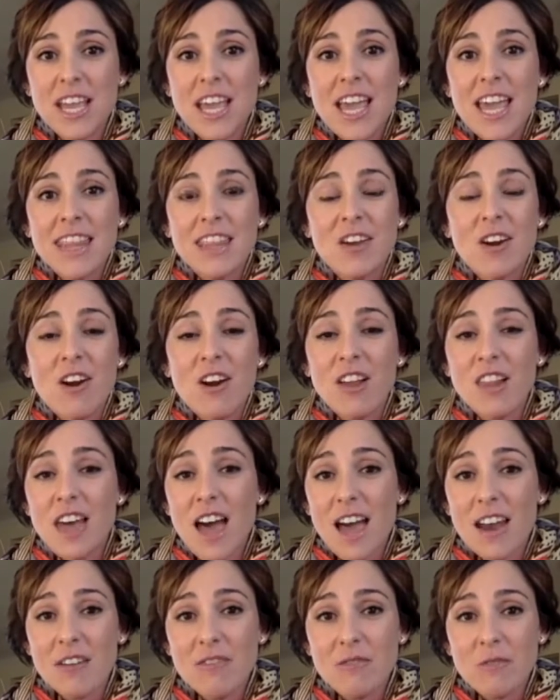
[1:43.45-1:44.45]
There are a lot
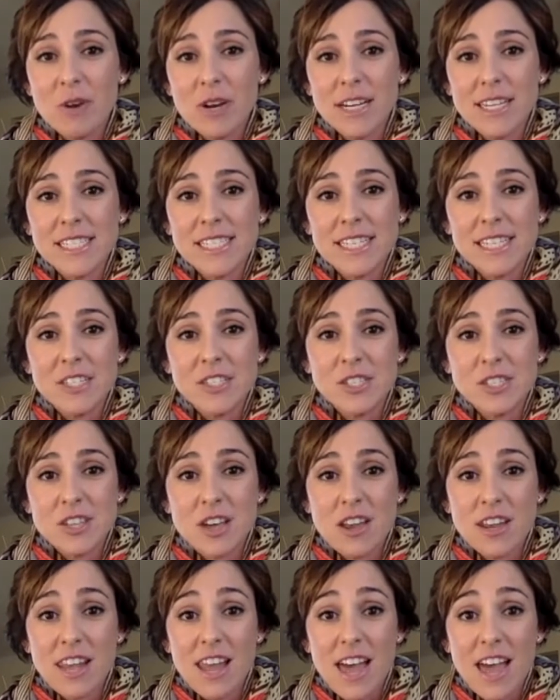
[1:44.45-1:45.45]
of organizations
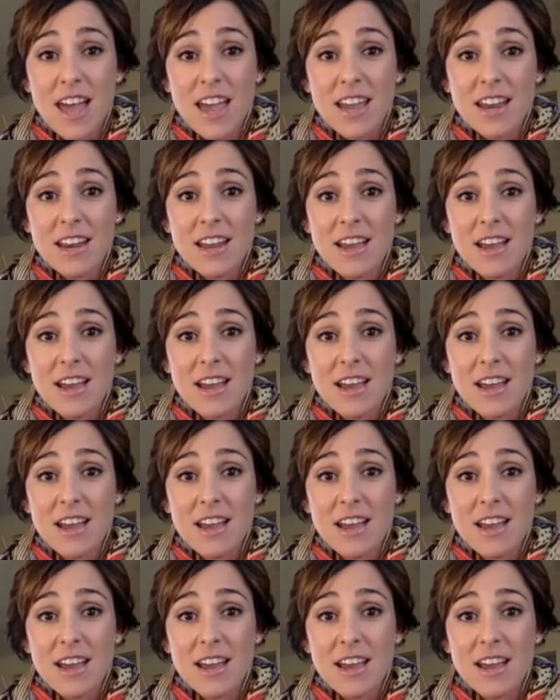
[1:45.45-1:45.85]
online.